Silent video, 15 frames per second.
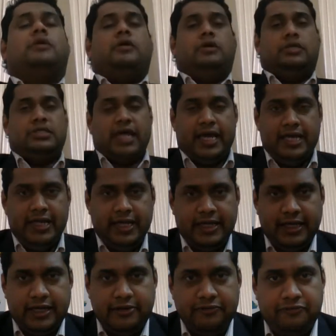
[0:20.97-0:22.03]
signing
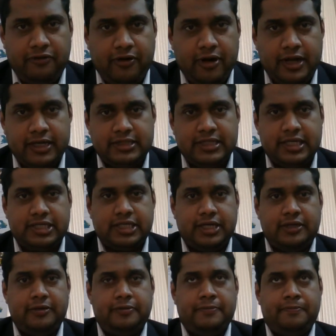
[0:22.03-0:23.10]
in for a
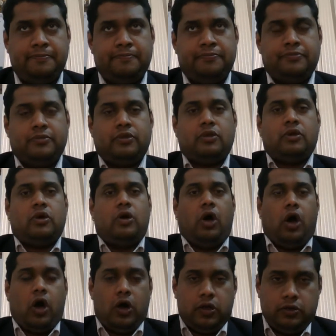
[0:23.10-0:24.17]
session
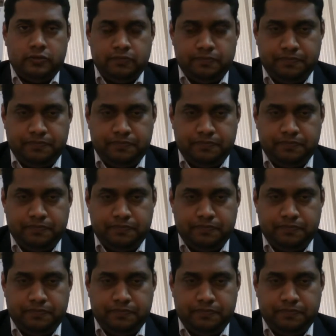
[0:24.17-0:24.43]
on